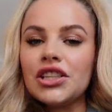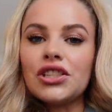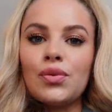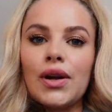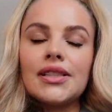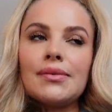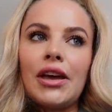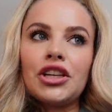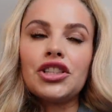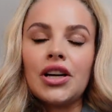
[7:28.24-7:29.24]
I just wanted to
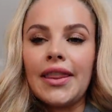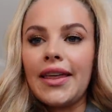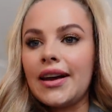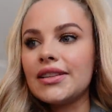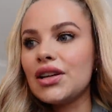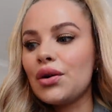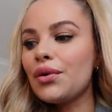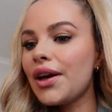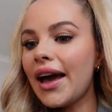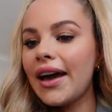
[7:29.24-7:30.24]
make sure that it's
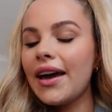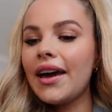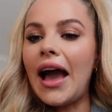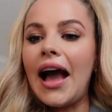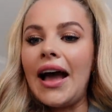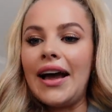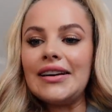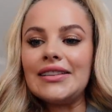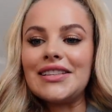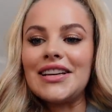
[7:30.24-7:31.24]
okay
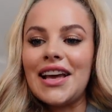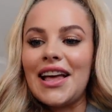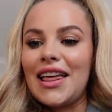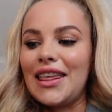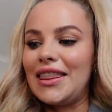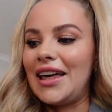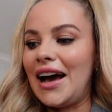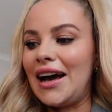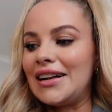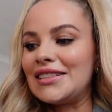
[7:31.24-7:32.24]
and
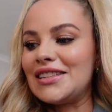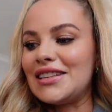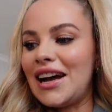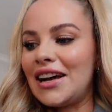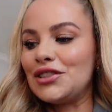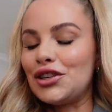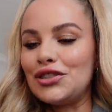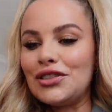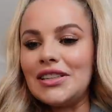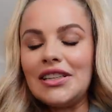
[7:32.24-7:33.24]
that I
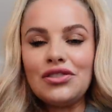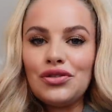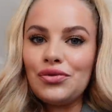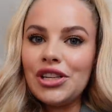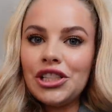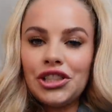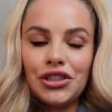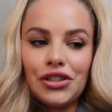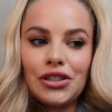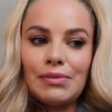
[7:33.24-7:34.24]
don't need to
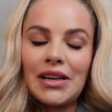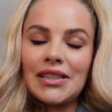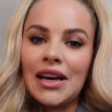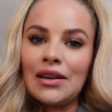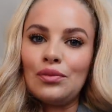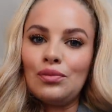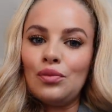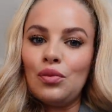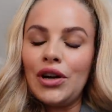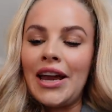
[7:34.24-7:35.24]
reshoot, because I
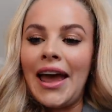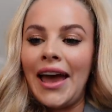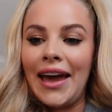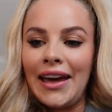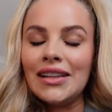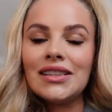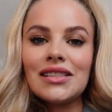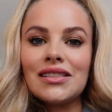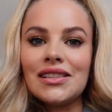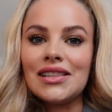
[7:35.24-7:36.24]
would
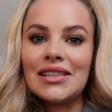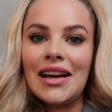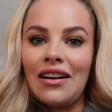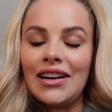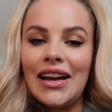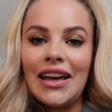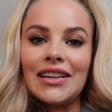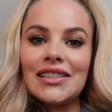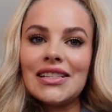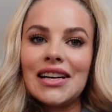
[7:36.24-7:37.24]
hate to sit down and
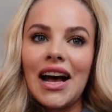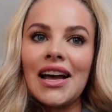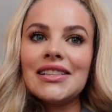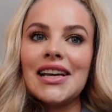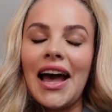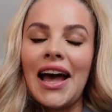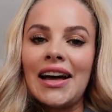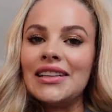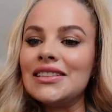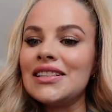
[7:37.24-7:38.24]
edit tonight
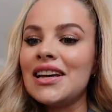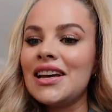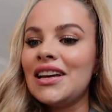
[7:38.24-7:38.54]
and